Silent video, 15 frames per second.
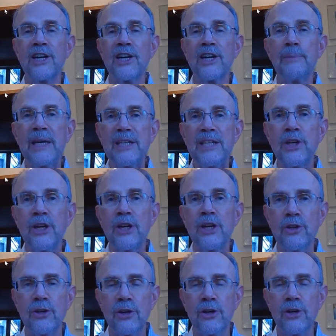Raw
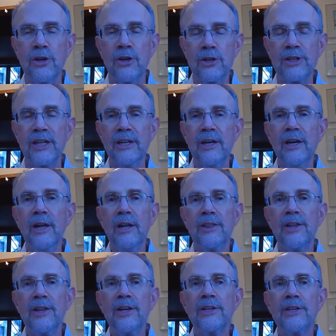obviously means
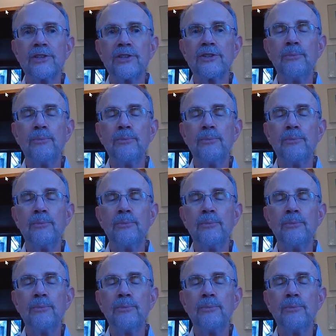uncooked.